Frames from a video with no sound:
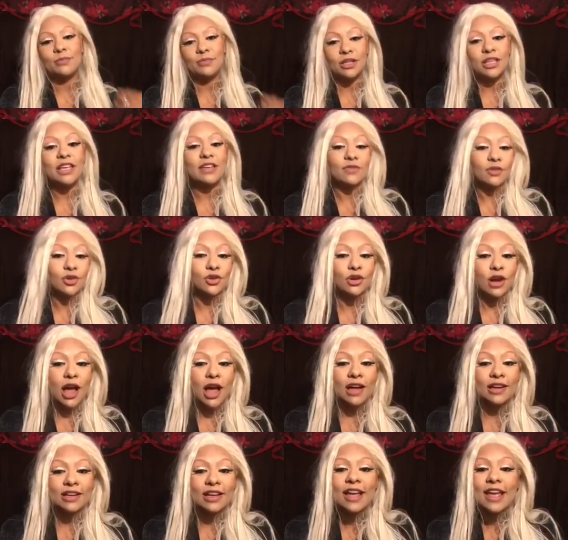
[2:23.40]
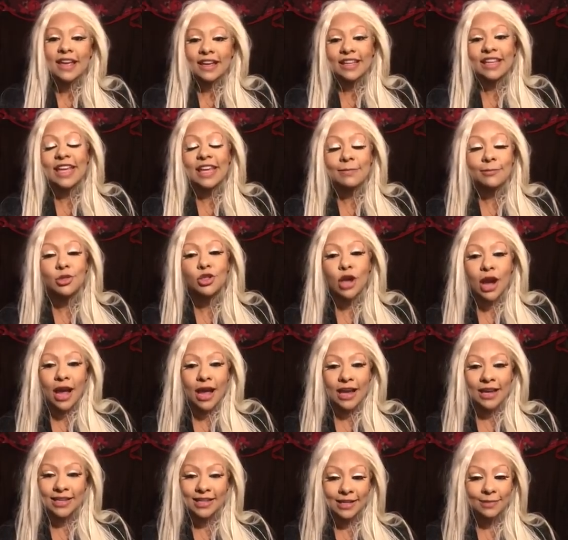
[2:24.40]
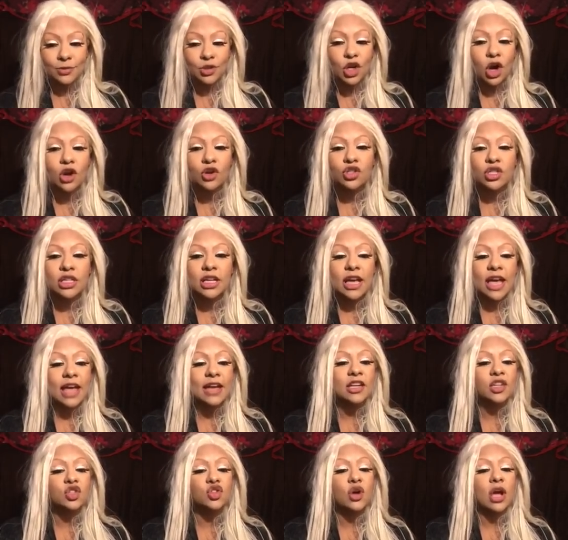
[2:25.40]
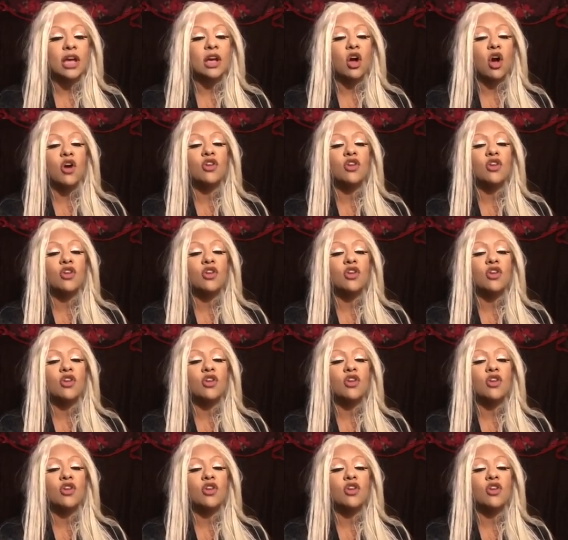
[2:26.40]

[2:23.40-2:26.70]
Believe it or not. Keep trying. Keep charging ahead and trying.